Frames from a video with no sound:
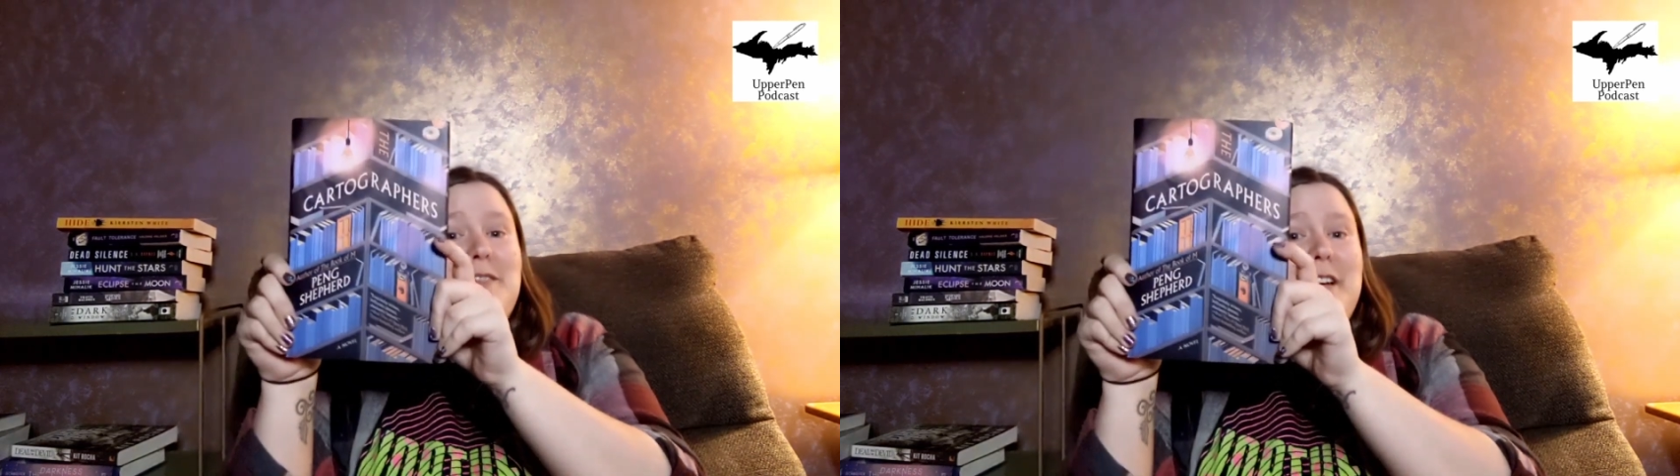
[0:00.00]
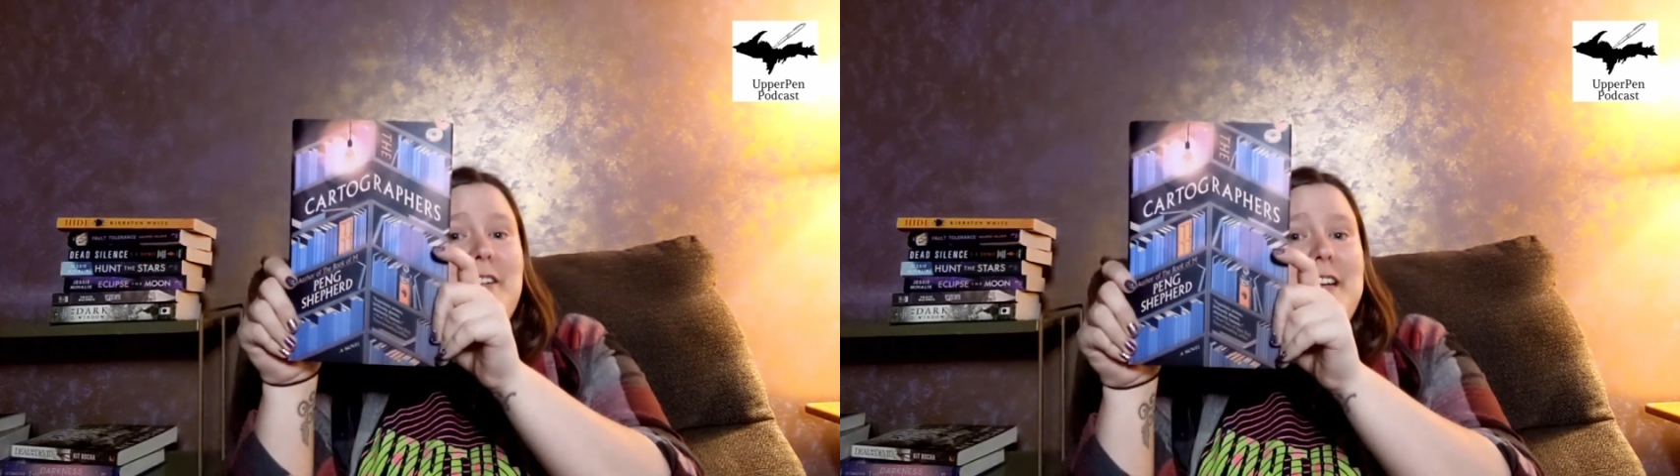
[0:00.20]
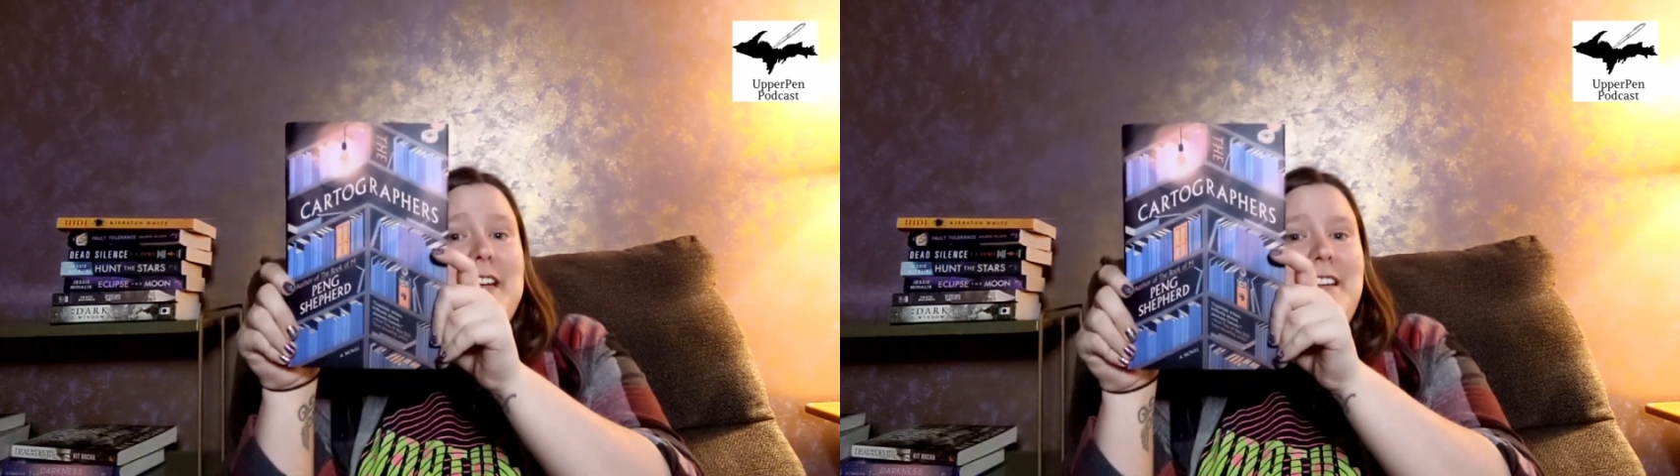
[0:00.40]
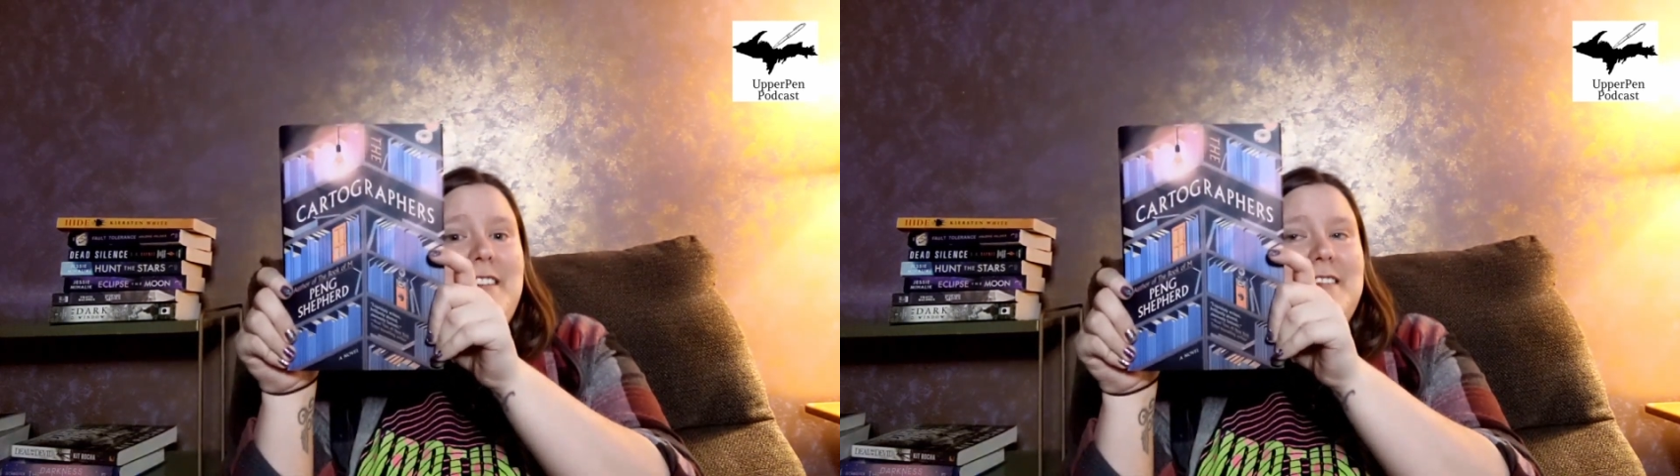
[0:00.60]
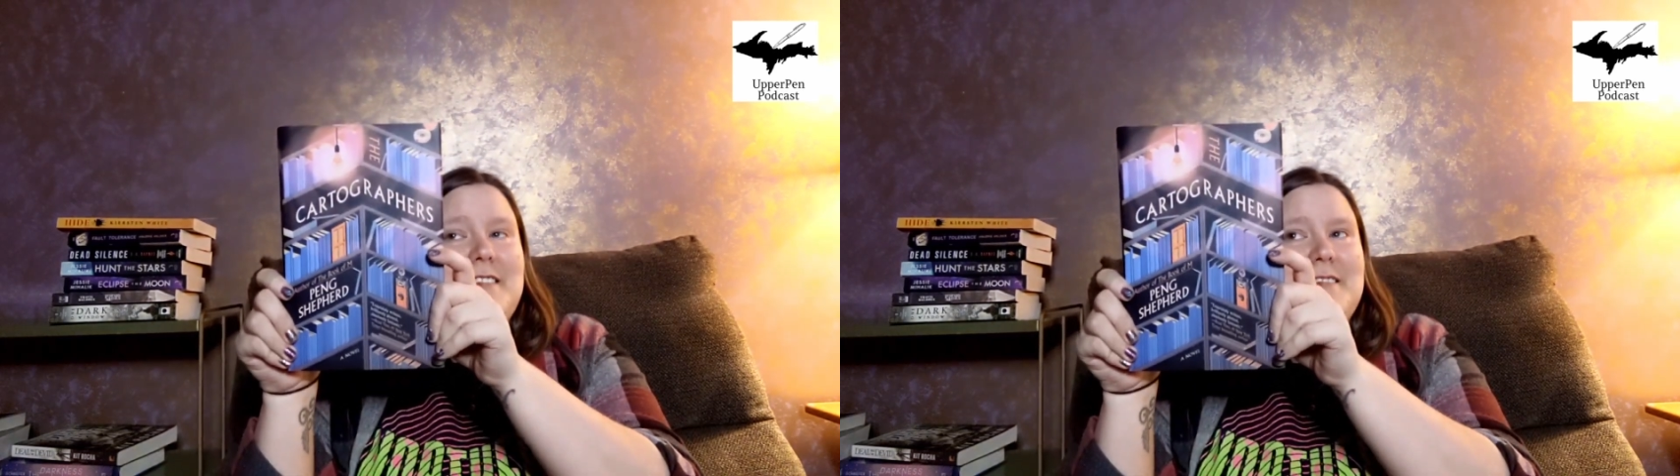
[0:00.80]
very,
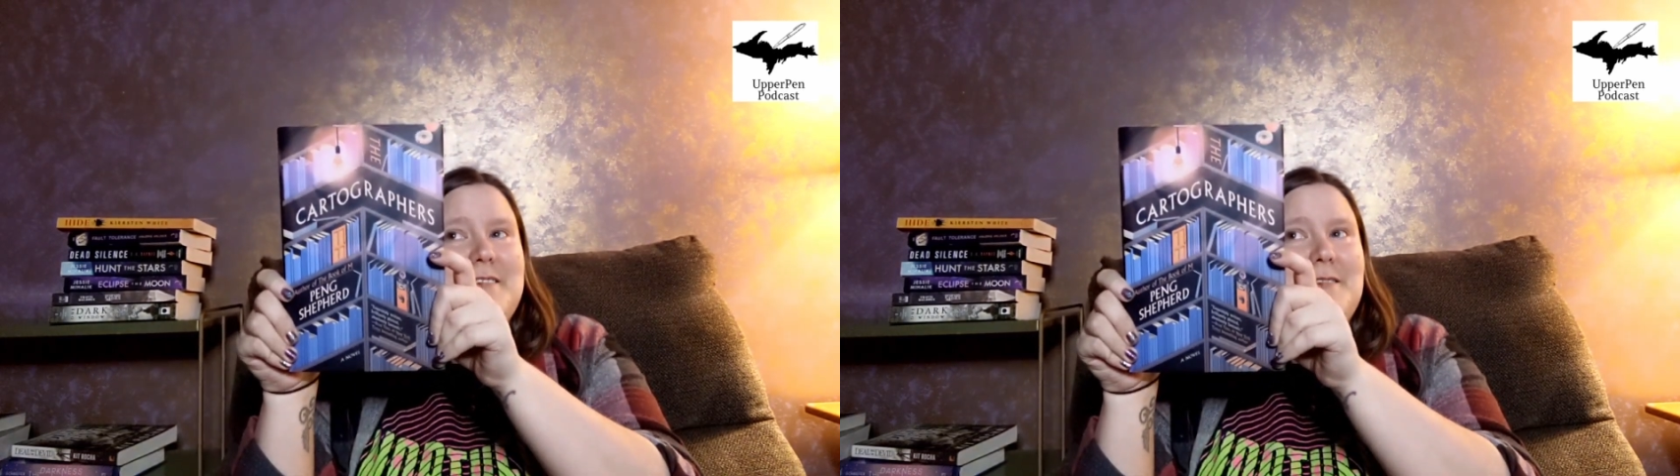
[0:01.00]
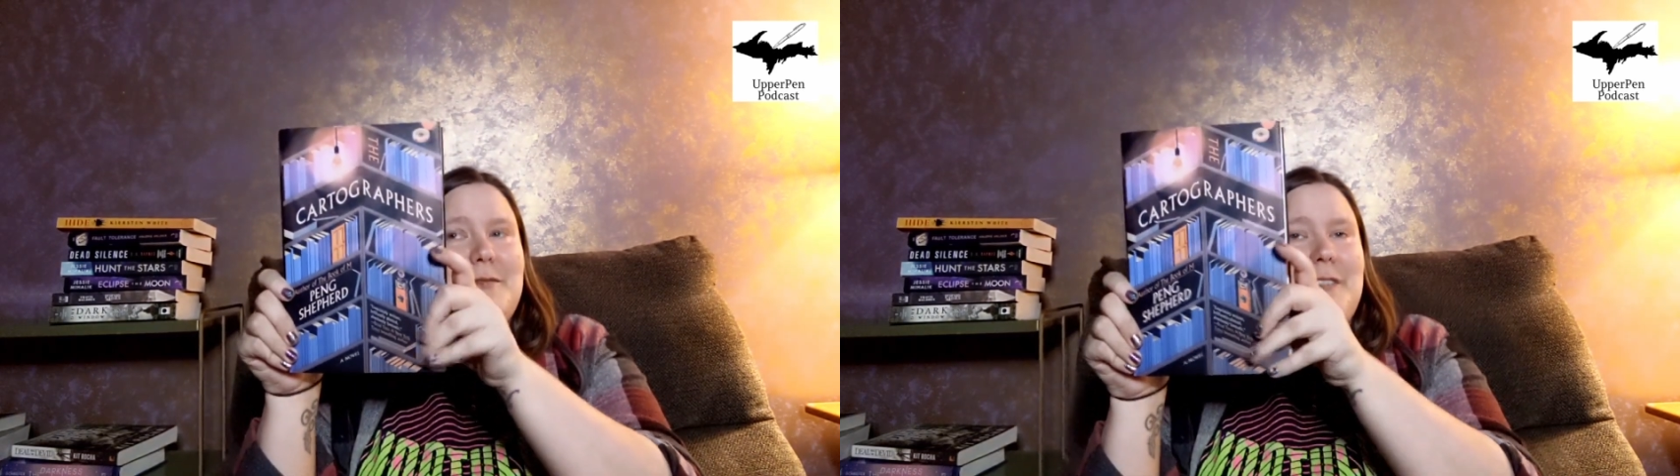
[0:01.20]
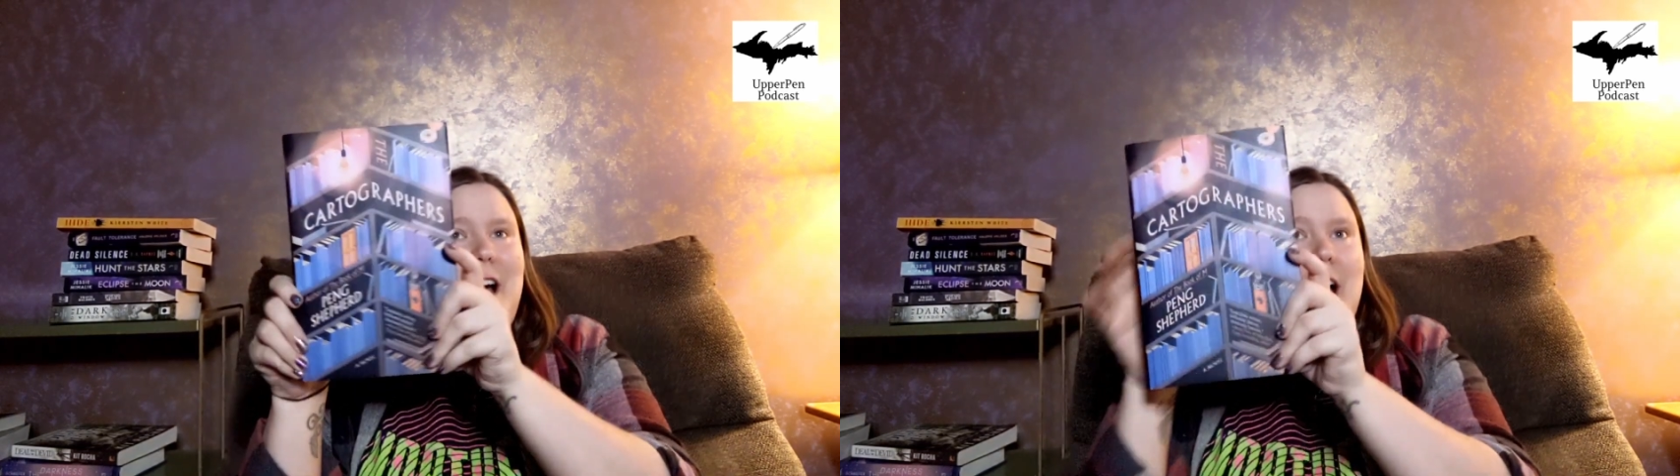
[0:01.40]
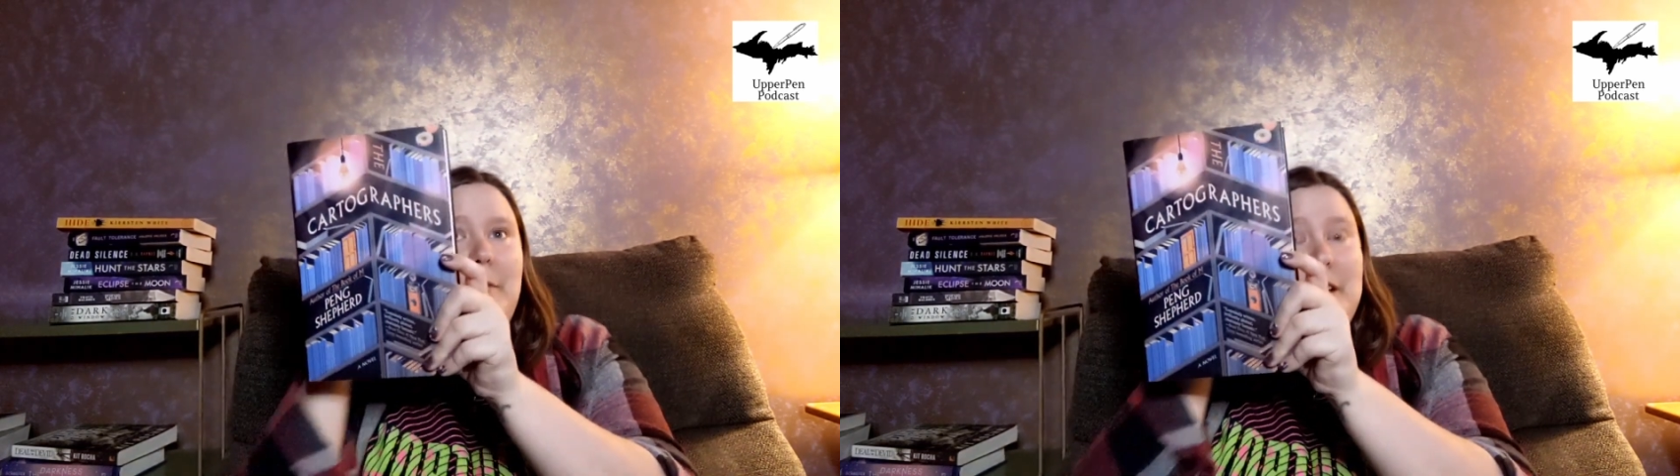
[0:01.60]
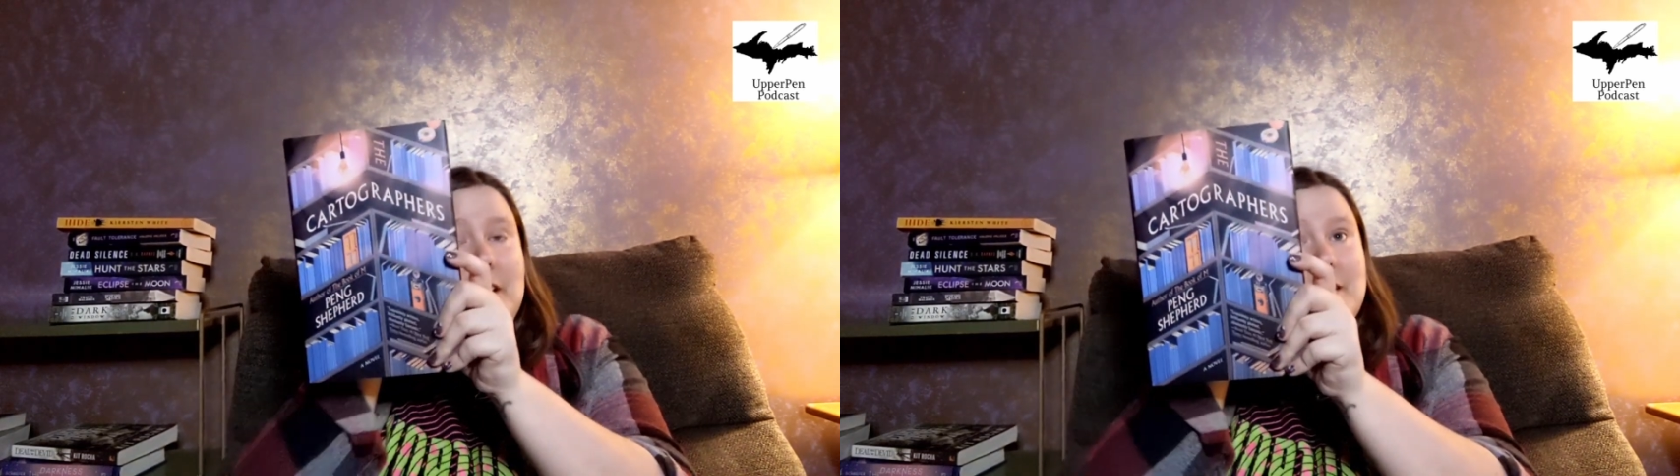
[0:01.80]
I
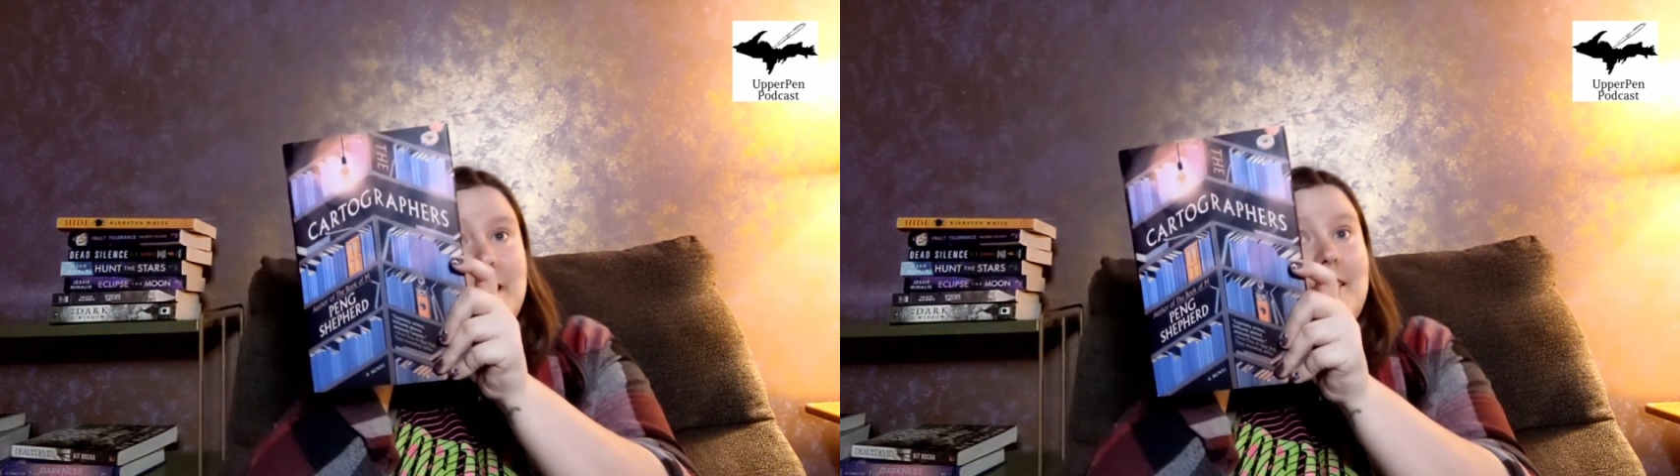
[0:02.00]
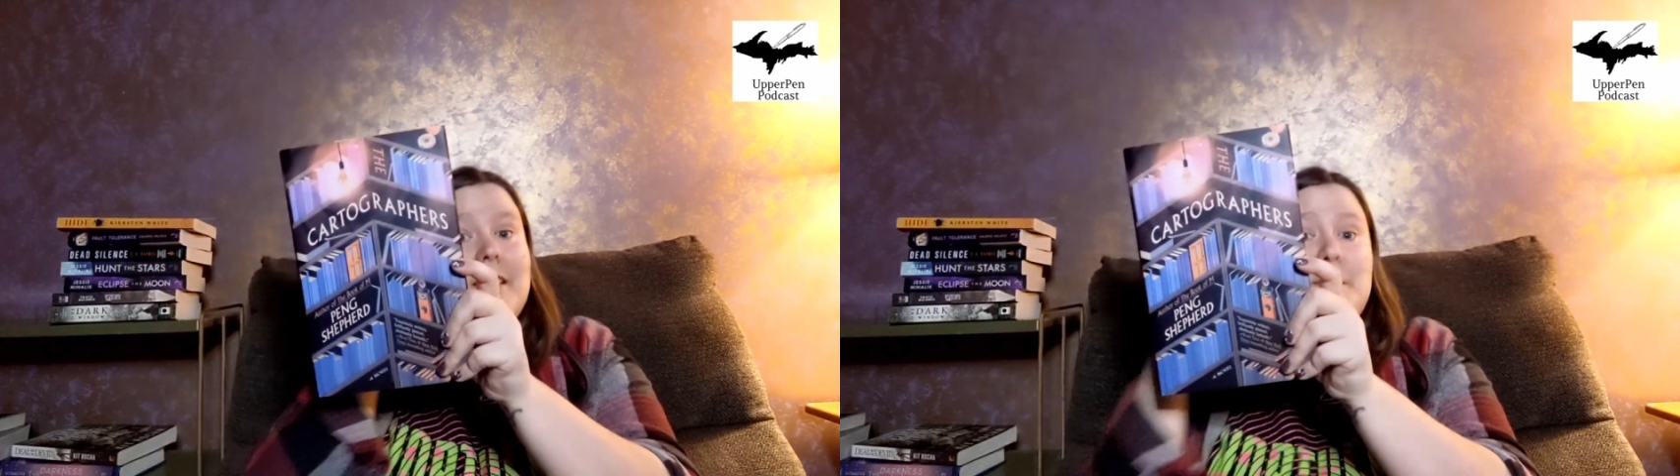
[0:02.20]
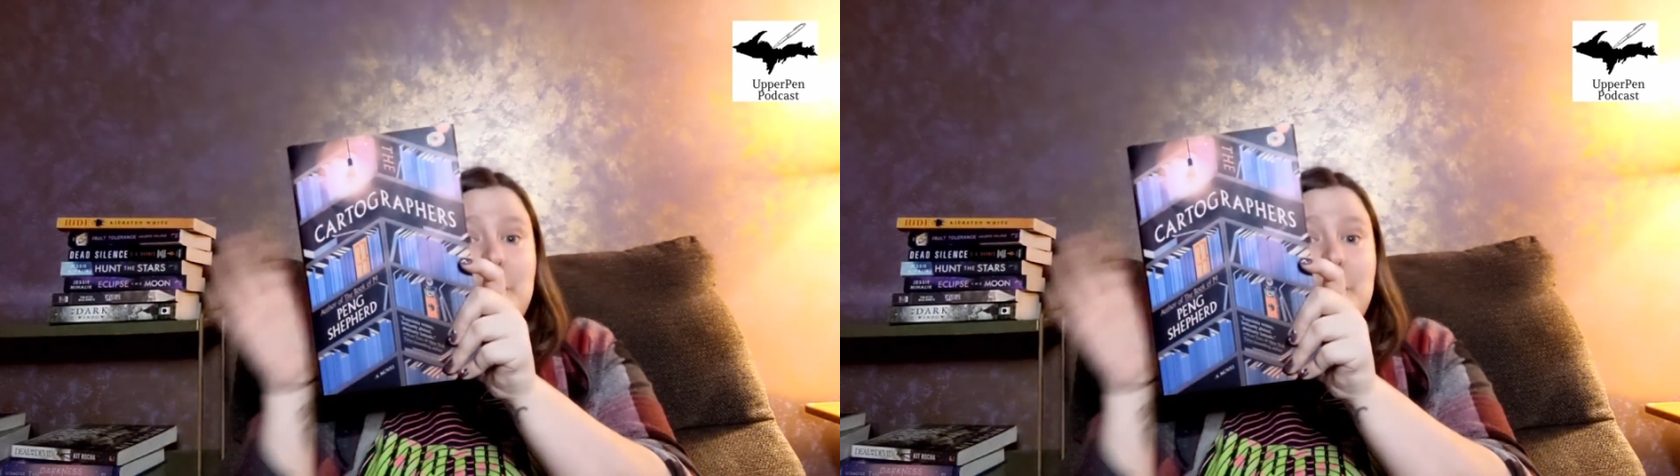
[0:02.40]
would consider this